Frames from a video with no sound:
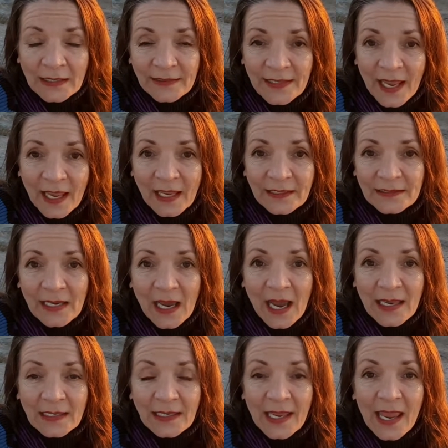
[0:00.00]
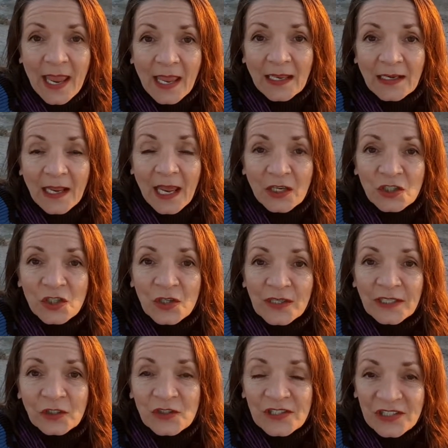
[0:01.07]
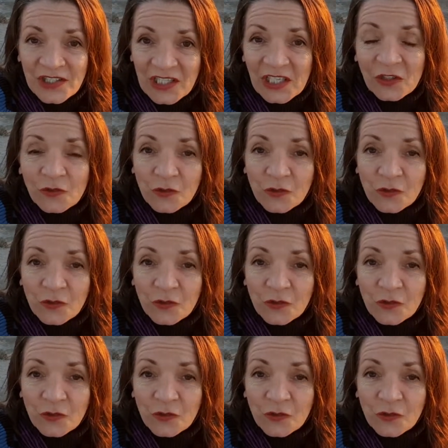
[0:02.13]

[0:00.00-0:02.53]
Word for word: that I can actually still